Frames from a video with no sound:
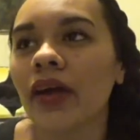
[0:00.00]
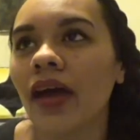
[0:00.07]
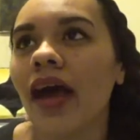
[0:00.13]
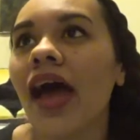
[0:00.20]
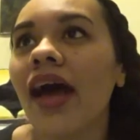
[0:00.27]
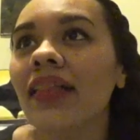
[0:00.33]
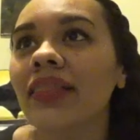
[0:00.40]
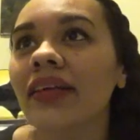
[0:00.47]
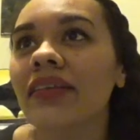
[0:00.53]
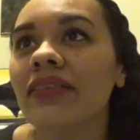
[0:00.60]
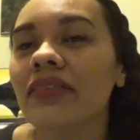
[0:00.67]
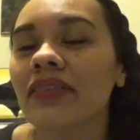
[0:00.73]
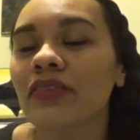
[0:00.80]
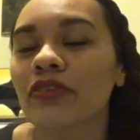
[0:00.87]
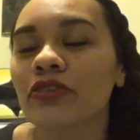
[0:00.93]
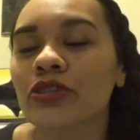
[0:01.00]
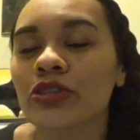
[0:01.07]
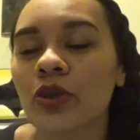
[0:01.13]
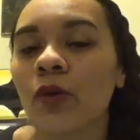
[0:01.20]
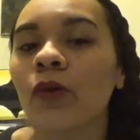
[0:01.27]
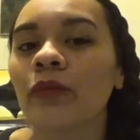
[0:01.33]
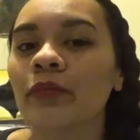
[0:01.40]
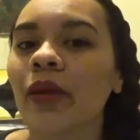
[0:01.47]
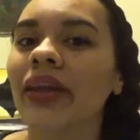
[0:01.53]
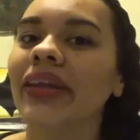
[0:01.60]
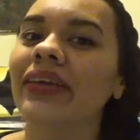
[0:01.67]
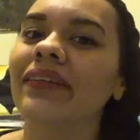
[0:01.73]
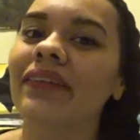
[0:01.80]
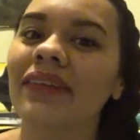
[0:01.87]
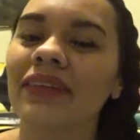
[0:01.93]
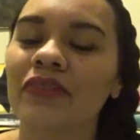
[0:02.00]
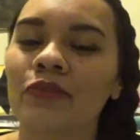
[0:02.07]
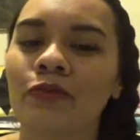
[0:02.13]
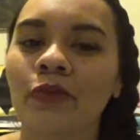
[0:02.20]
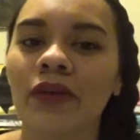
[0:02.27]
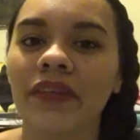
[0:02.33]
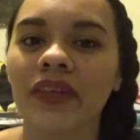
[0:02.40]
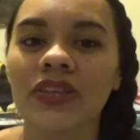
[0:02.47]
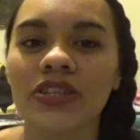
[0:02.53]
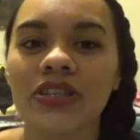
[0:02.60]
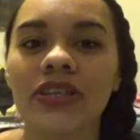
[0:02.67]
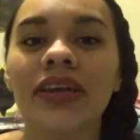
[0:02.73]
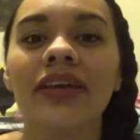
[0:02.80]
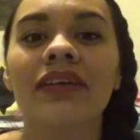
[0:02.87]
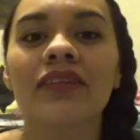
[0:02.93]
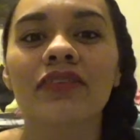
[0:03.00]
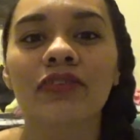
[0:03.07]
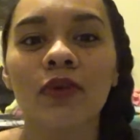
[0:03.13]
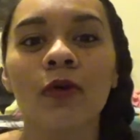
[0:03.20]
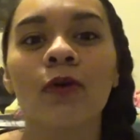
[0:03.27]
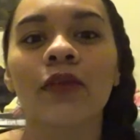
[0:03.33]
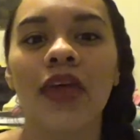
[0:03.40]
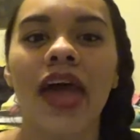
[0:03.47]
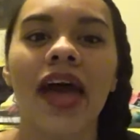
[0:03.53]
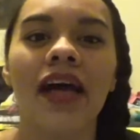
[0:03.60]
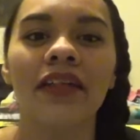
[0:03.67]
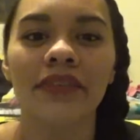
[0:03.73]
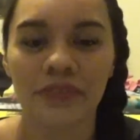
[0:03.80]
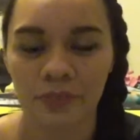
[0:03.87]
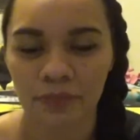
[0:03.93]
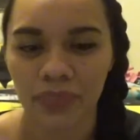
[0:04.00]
Alice told Betty in season 1 that she has told Hal some